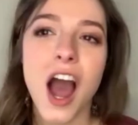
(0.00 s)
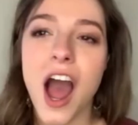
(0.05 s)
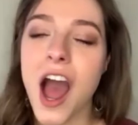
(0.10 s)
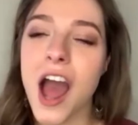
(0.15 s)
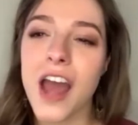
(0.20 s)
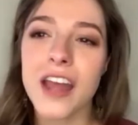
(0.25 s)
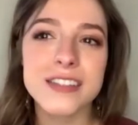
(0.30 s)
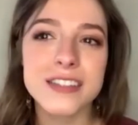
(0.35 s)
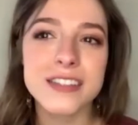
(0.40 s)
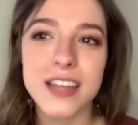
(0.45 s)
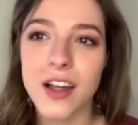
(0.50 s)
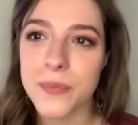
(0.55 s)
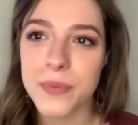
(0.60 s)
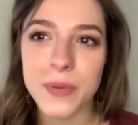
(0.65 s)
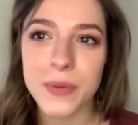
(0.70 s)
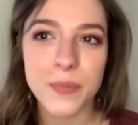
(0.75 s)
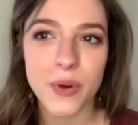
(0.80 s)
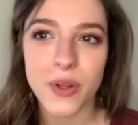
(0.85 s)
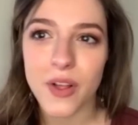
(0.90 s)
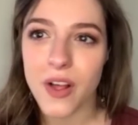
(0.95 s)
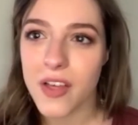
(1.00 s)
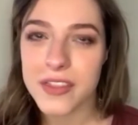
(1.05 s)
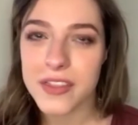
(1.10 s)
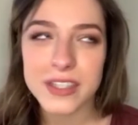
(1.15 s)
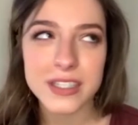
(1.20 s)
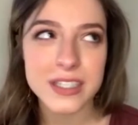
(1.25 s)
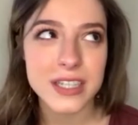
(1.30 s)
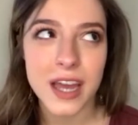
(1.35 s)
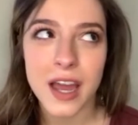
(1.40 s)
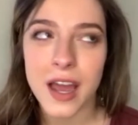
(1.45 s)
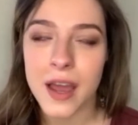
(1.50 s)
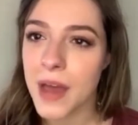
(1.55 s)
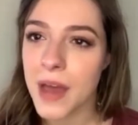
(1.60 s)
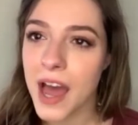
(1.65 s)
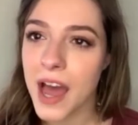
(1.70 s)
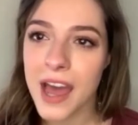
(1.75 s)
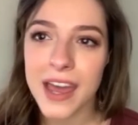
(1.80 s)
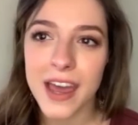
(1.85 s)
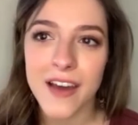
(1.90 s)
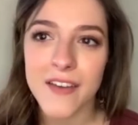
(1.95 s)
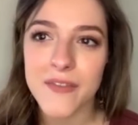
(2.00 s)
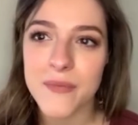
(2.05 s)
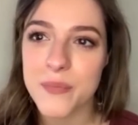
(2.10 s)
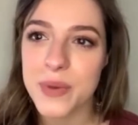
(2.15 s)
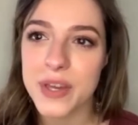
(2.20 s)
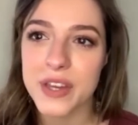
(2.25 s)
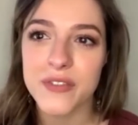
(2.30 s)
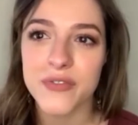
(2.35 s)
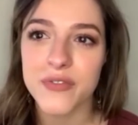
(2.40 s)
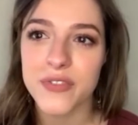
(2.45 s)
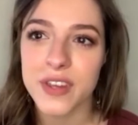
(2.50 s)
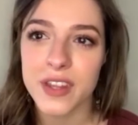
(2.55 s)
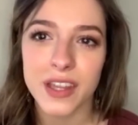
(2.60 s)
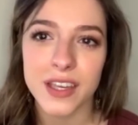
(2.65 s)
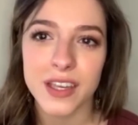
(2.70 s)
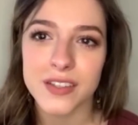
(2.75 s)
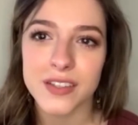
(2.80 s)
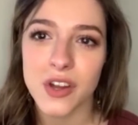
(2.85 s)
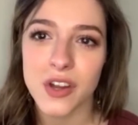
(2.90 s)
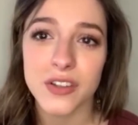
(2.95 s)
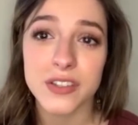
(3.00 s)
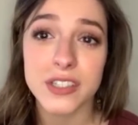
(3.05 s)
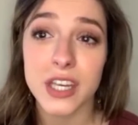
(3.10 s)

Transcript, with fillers: I tell people all the time, I have big feelings all